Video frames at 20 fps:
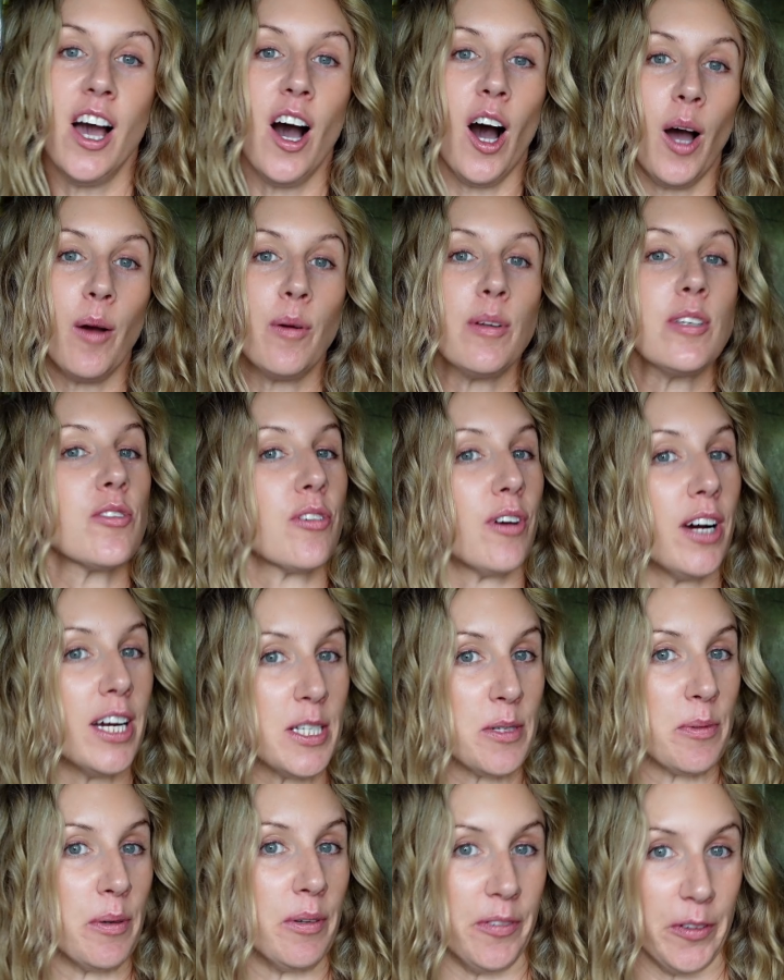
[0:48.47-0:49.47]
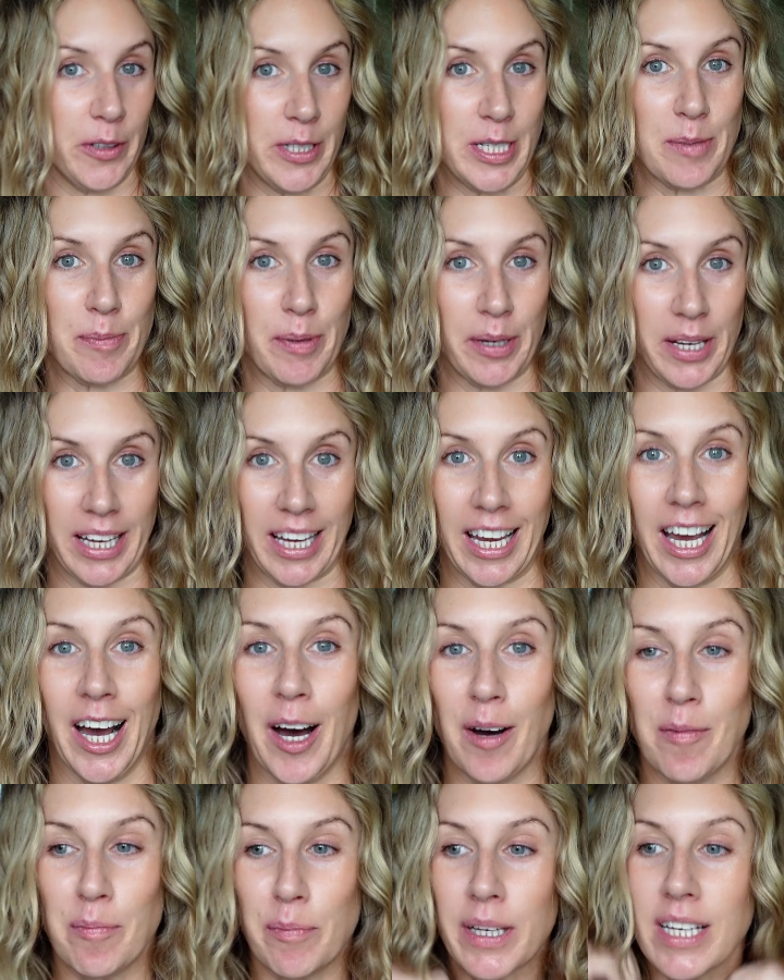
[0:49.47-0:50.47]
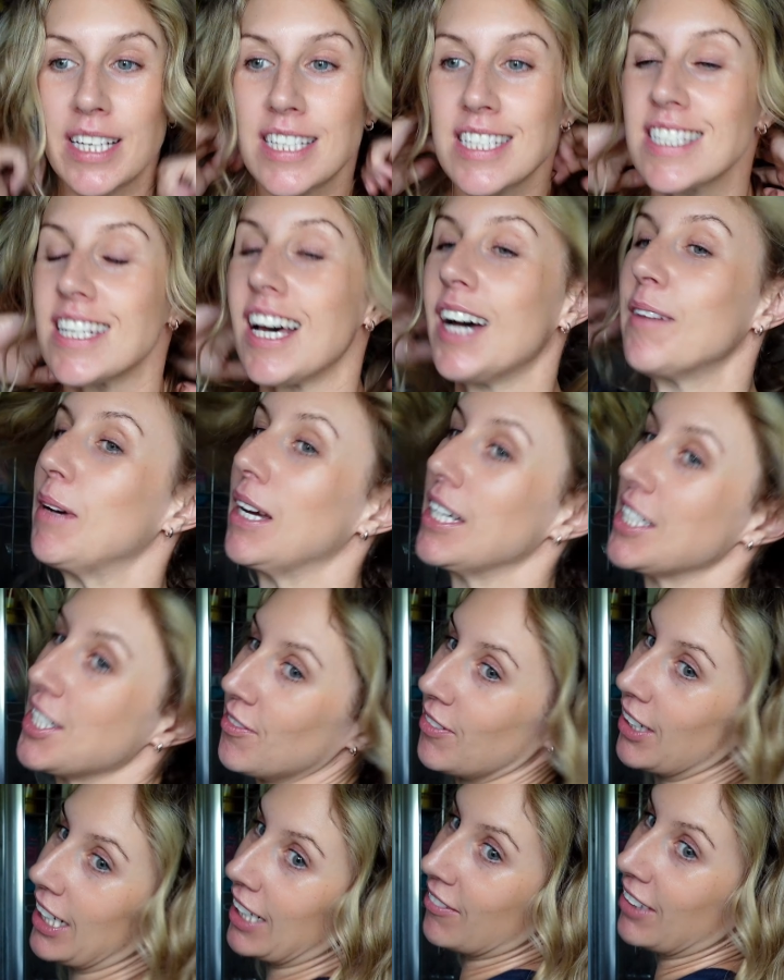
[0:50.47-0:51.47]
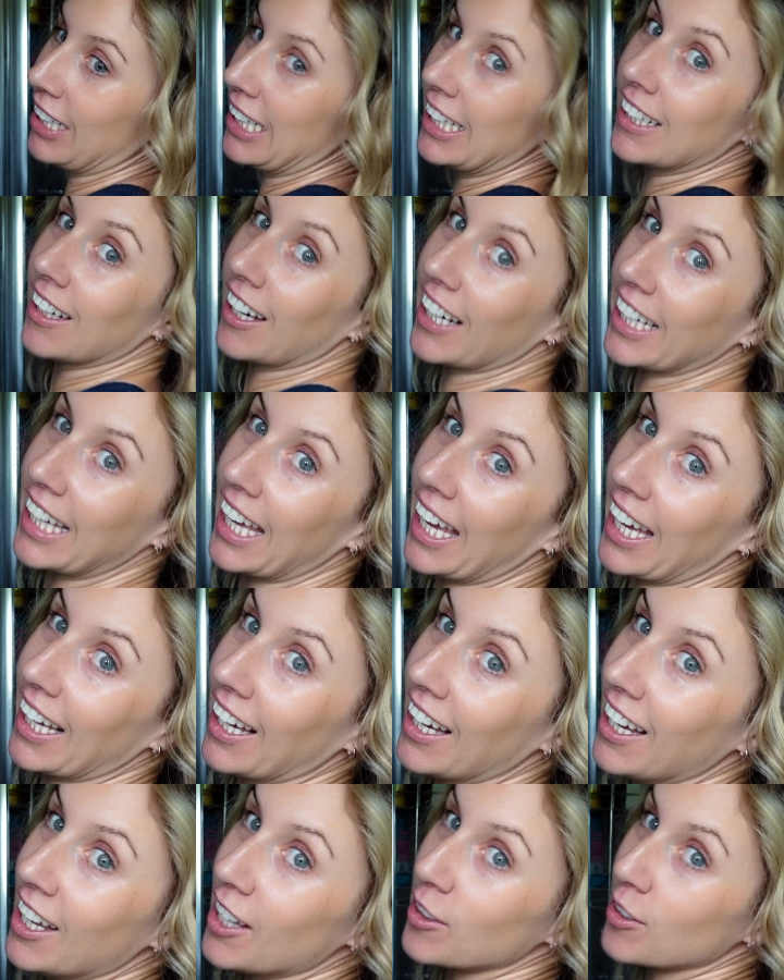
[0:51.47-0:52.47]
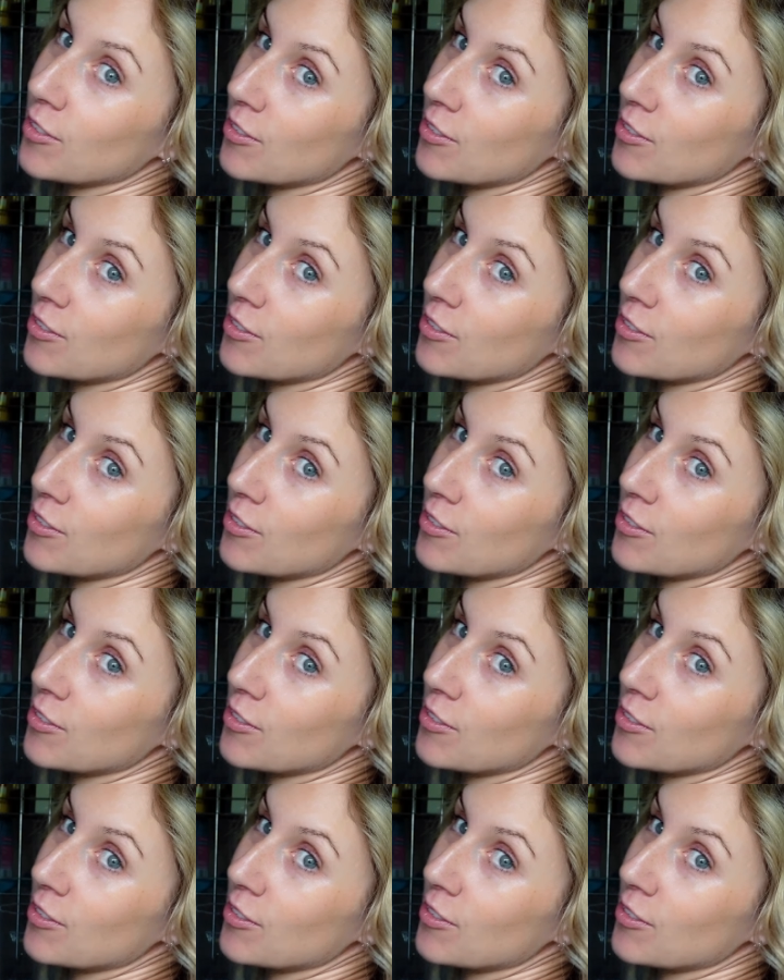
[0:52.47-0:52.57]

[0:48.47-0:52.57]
I would try to avoid putting it up because I'm actually really liking the